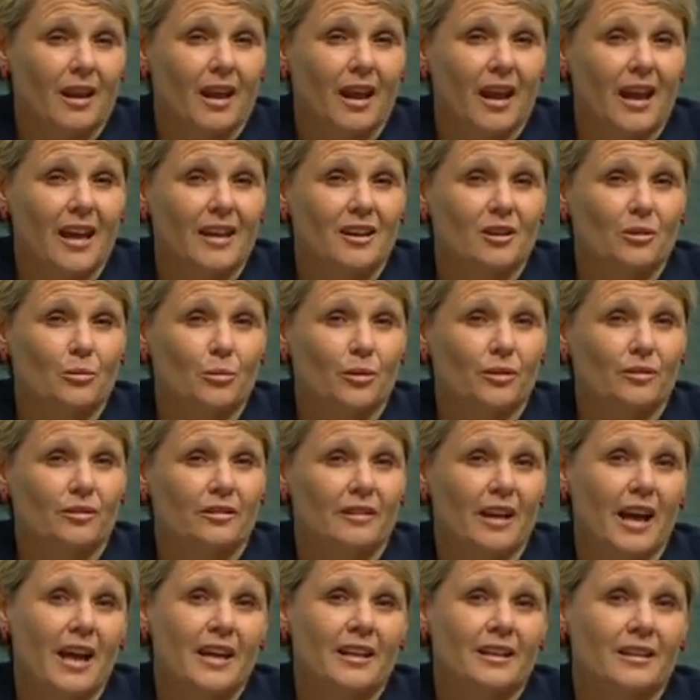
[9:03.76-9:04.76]
And it was
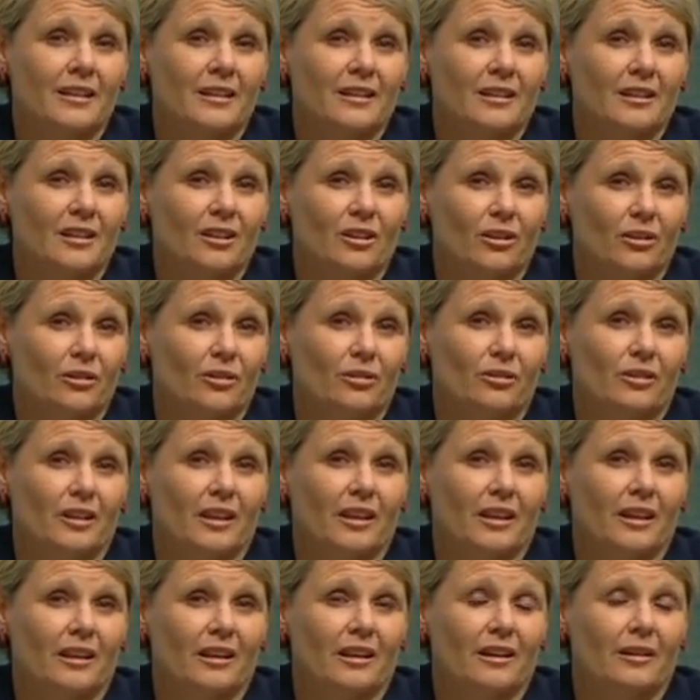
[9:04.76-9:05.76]
done
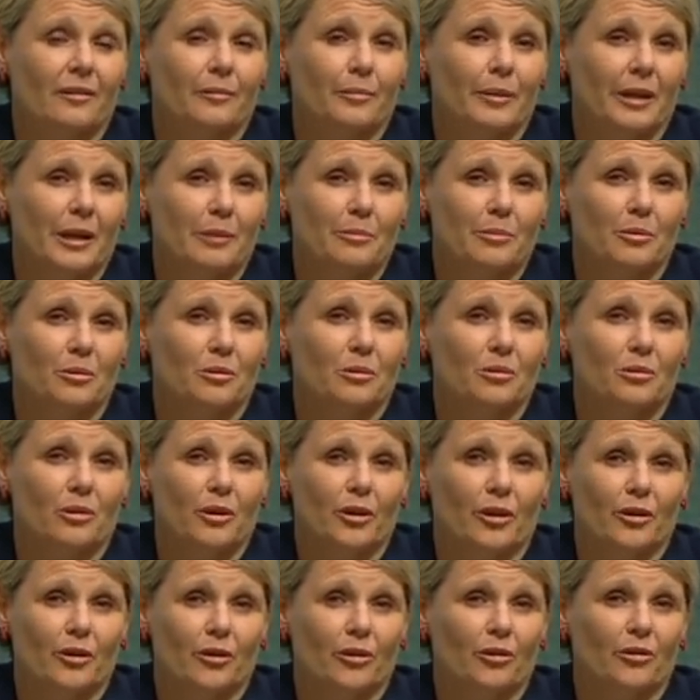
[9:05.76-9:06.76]
using people
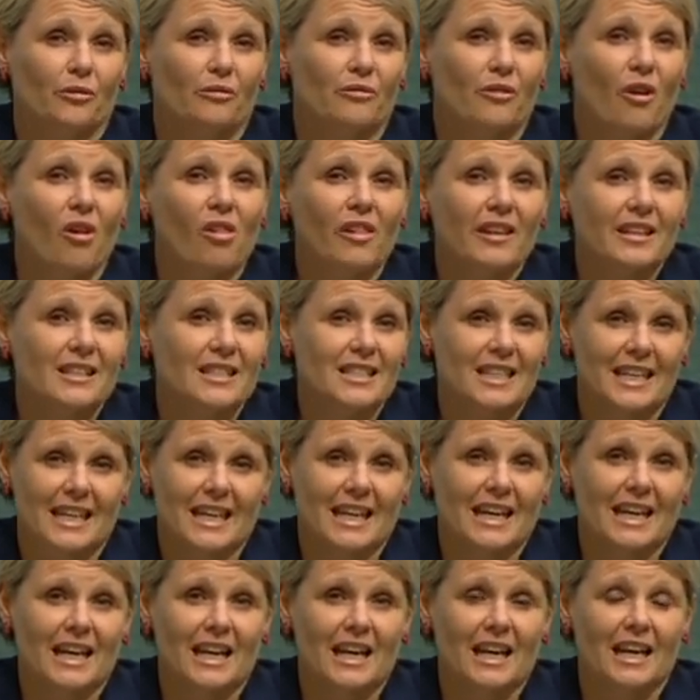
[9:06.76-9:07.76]
who
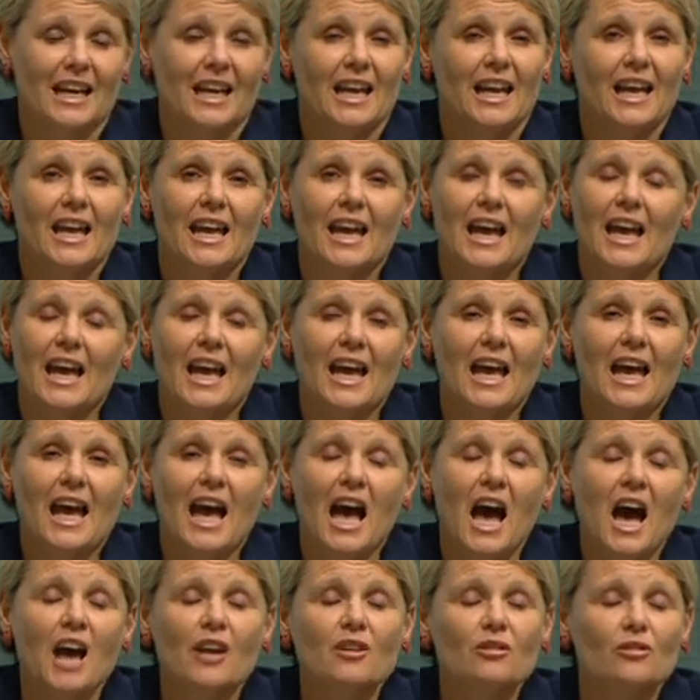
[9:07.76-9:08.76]
volunteer
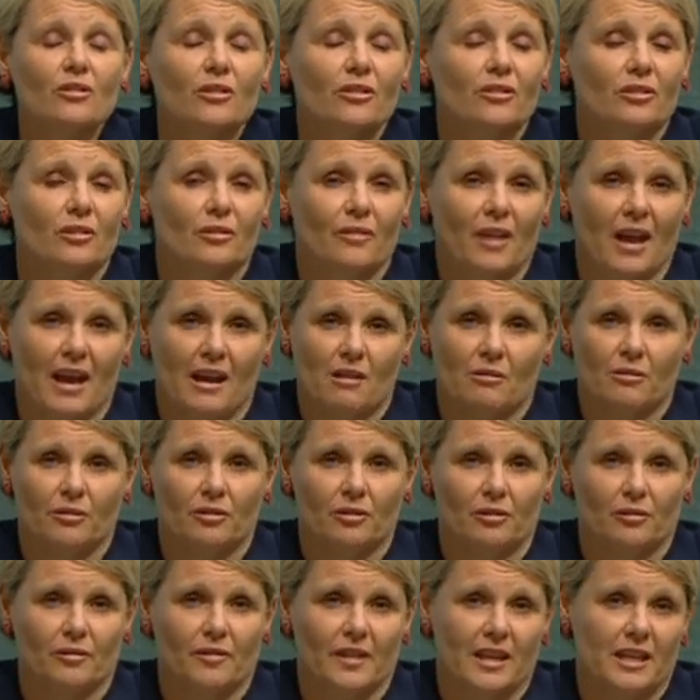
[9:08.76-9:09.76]
hundreds of
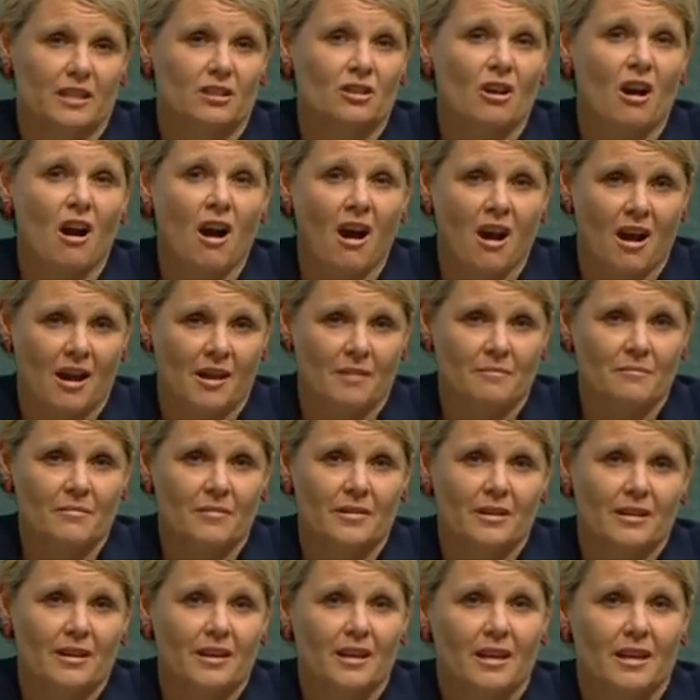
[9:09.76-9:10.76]
hours of their time
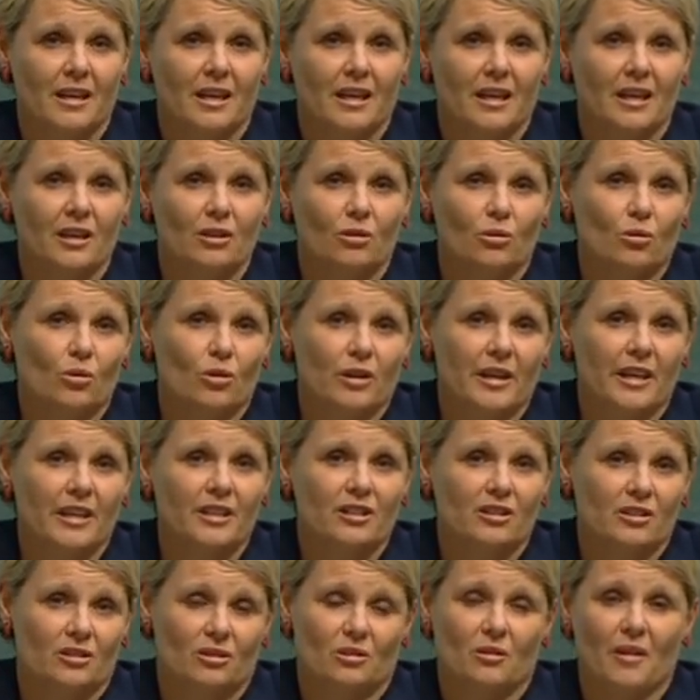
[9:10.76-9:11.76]
in order
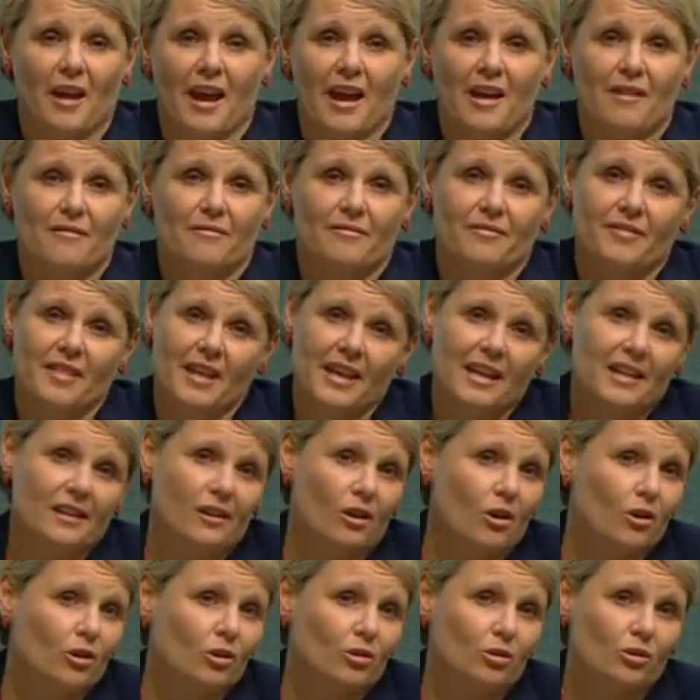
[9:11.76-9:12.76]
to have their
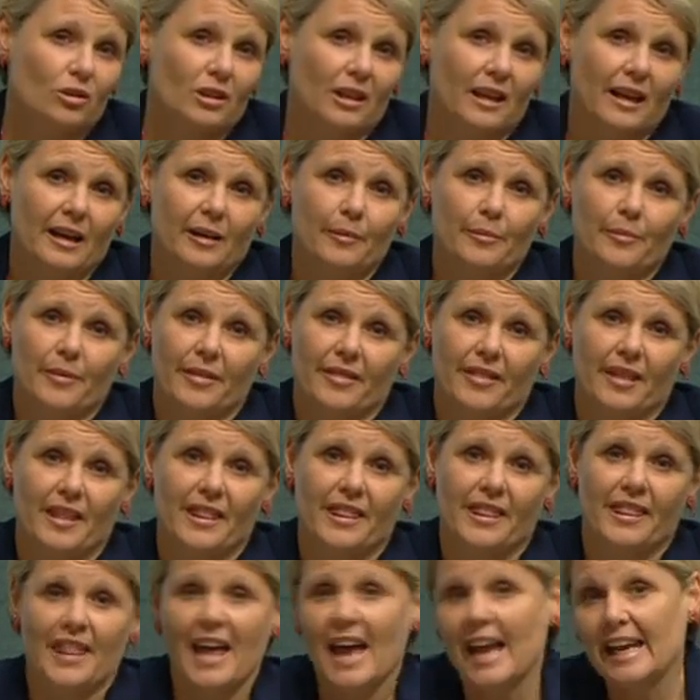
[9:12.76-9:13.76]
local club
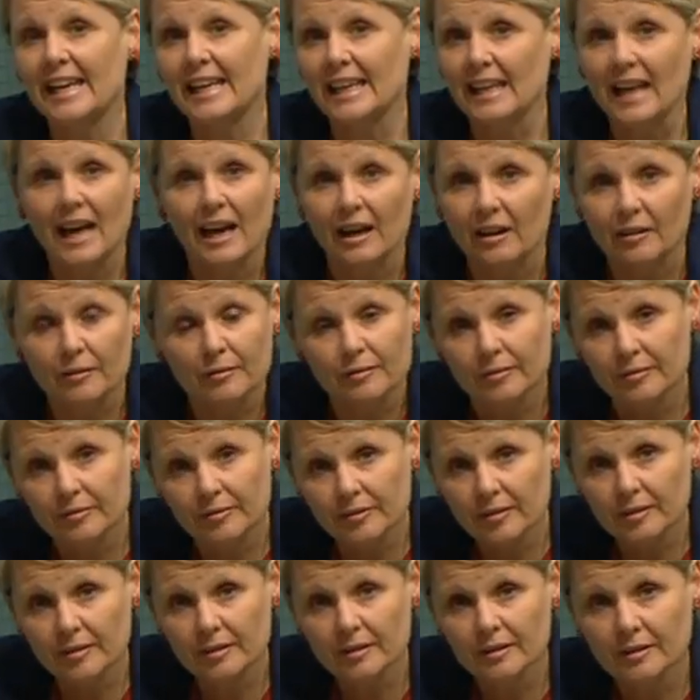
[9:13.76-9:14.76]
that they
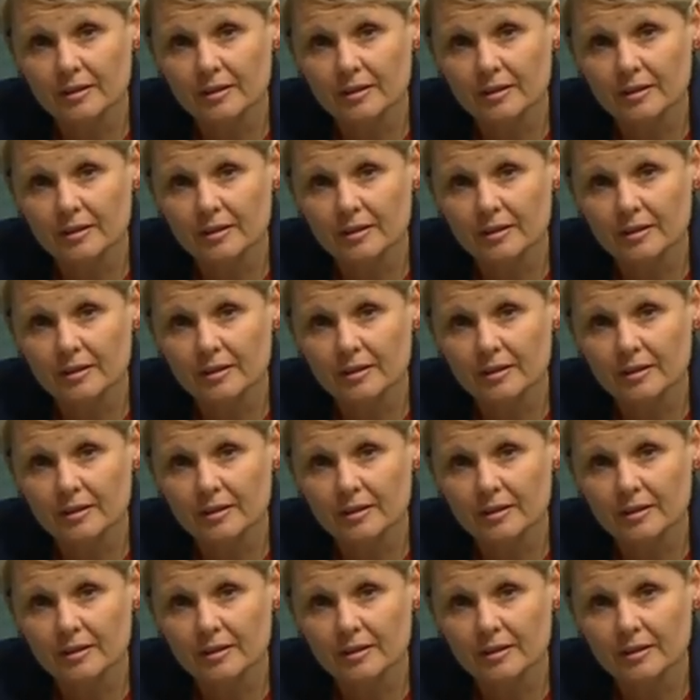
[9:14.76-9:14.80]
love